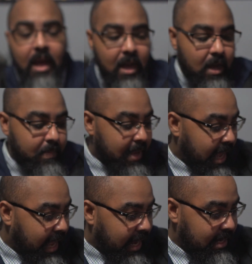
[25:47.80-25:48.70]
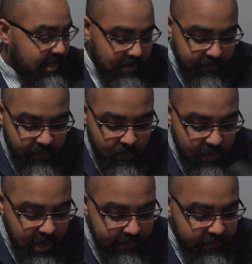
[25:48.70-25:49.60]
And from
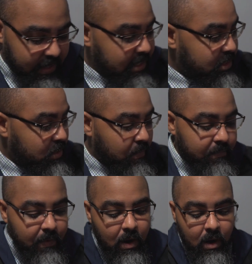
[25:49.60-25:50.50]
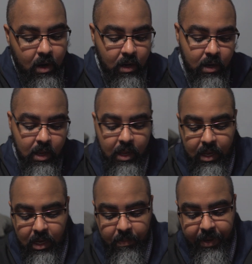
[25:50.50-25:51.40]
what I've seen so far,
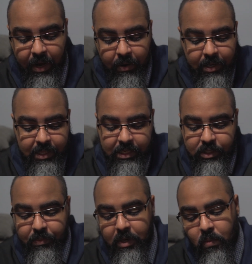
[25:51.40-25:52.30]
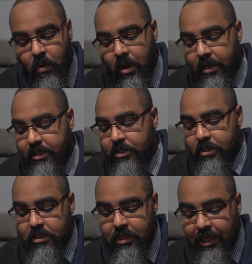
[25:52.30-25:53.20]
comparing these three wands
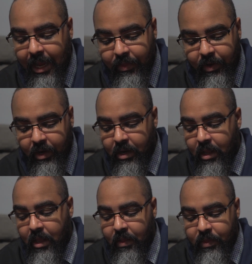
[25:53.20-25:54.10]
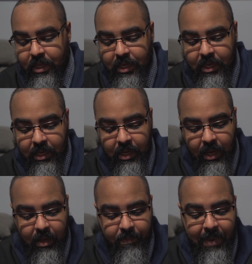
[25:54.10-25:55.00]
together, the
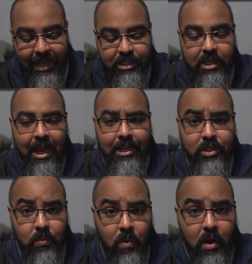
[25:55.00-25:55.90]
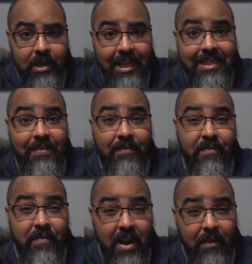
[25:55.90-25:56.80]
Magiccaster wand is
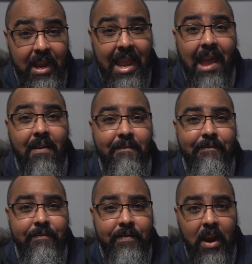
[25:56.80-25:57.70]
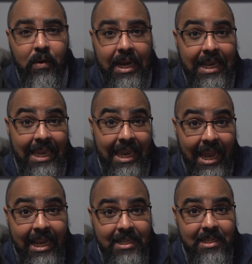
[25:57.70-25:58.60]
very, very
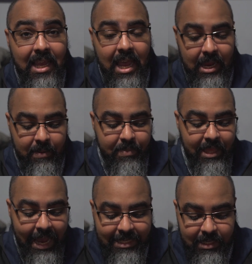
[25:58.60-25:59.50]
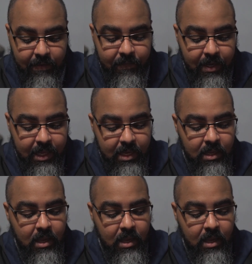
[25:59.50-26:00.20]
light and plastic feeling.